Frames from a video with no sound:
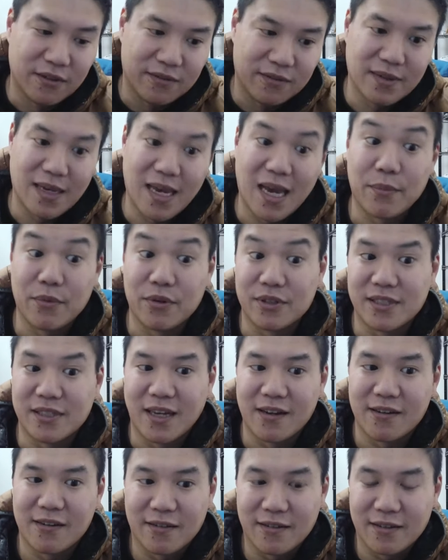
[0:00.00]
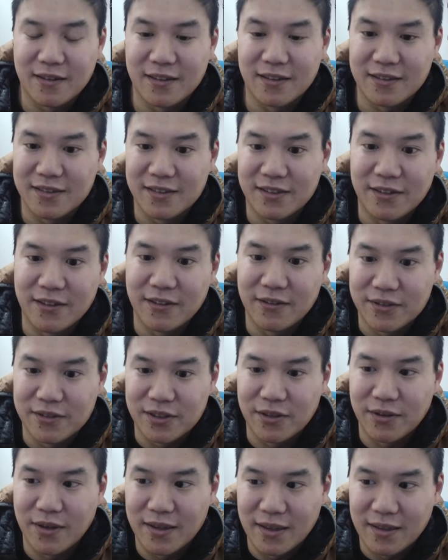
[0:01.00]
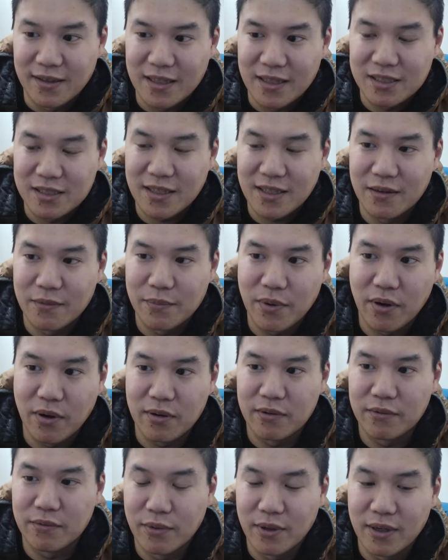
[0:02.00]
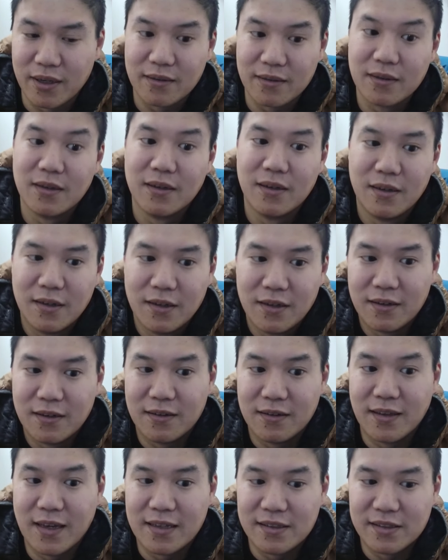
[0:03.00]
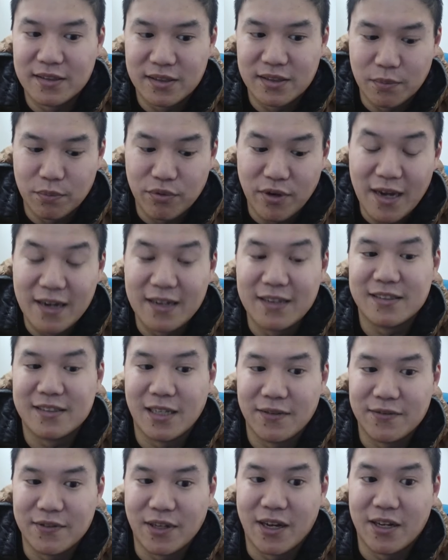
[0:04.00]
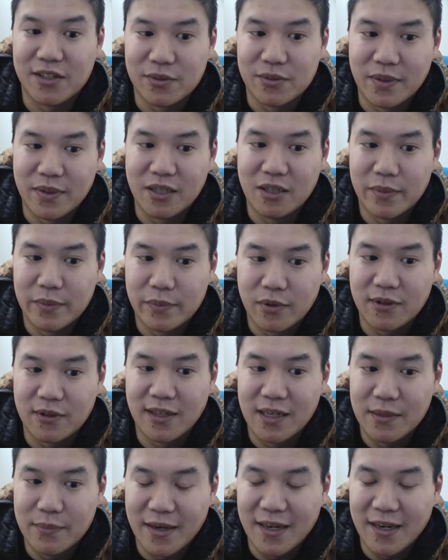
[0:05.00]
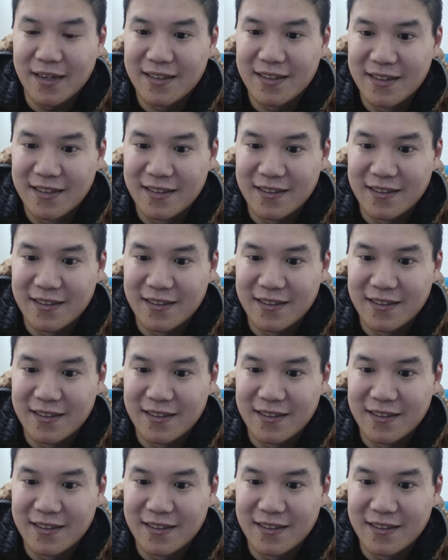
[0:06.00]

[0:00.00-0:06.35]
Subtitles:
hammers down on things. So I think that's kind of part of what lends the brand itself to also be a little bit more laid back.